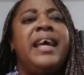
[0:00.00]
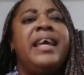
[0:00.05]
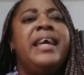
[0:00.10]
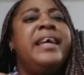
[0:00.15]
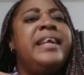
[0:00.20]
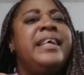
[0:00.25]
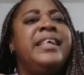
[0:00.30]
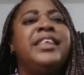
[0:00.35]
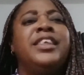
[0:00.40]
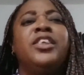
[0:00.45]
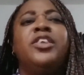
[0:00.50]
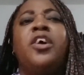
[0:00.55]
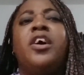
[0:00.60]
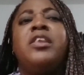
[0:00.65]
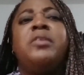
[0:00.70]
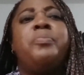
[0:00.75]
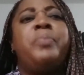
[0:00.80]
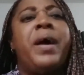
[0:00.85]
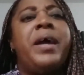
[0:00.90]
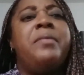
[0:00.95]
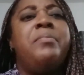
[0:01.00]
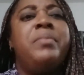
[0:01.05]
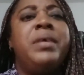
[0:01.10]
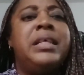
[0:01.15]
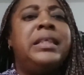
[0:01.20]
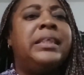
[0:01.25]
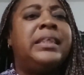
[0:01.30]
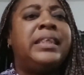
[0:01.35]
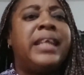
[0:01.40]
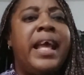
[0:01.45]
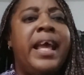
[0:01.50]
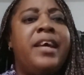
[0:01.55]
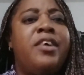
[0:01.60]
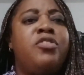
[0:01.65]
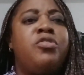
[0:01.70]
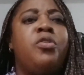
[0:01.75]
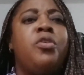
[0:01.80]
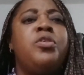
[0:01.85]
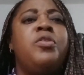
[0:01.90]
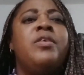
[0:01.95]
It is not by
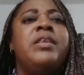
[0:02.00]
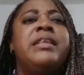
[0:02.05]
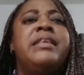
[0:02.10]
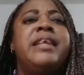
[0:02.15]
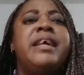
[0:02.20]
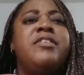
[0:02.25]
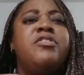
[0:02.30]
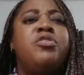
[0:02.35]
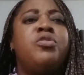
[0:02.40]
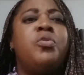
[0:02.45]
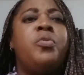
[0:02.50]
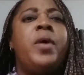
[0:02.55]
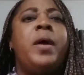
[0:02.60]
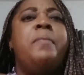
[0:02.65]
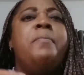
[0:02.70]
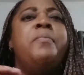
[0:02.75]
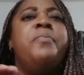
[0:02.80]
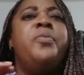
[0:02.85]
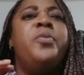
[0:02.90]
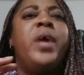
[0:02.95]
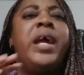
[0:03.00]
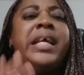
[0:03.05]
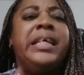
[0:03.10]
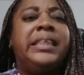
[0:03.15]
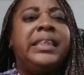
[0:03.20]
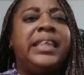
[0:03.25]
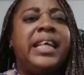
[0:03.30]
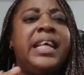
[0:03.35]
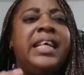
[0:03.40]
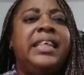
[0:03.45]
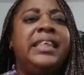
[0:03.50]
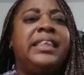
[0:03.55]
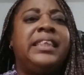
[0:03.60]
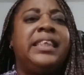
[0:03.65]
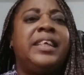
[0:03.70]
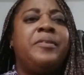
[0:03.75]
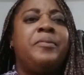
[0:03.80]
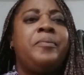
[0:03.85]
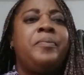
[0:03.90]
mistake, so you need to embrace it.